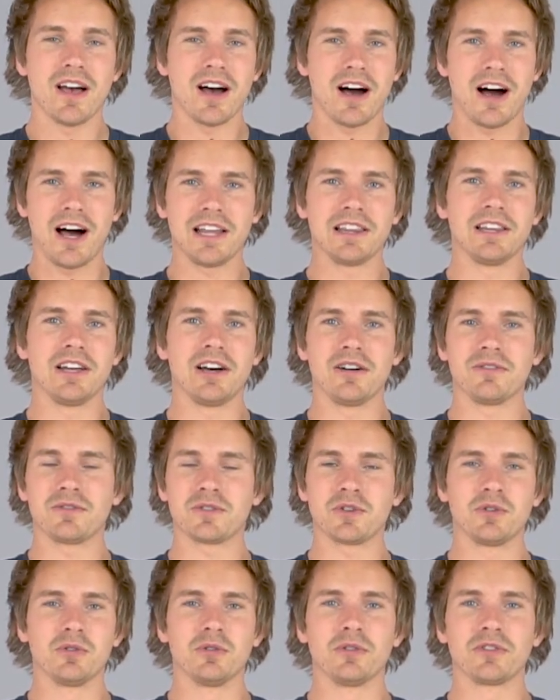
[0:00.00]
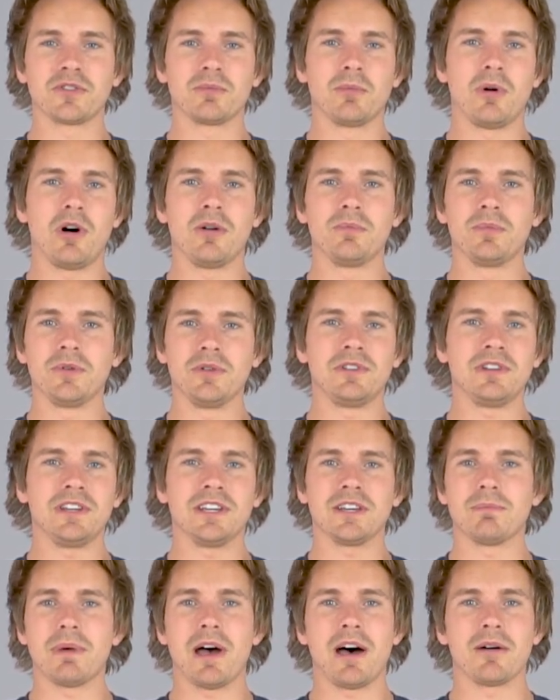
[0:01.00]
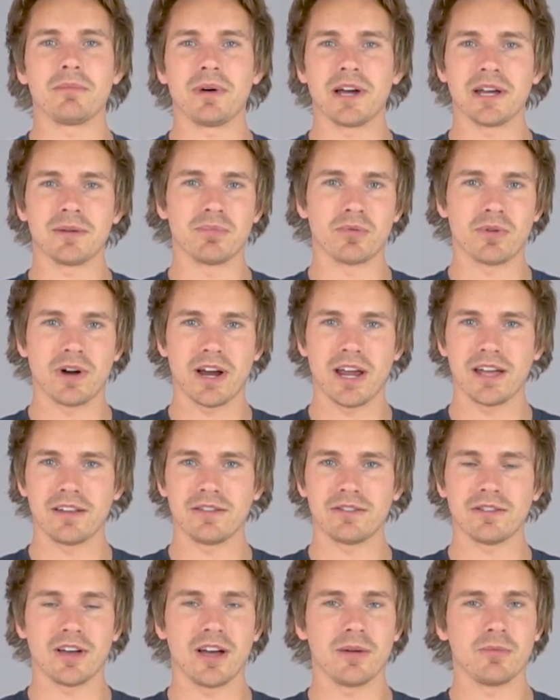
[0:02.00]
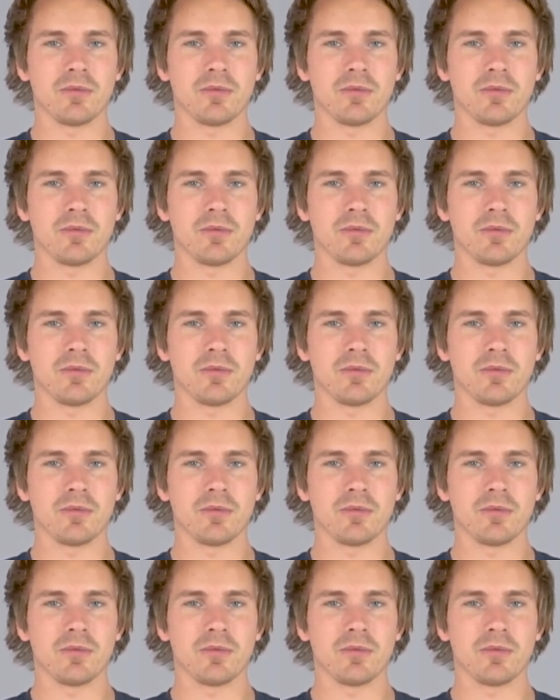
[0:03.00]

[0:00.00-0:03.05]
I love cool, small boutique mountain bike brands,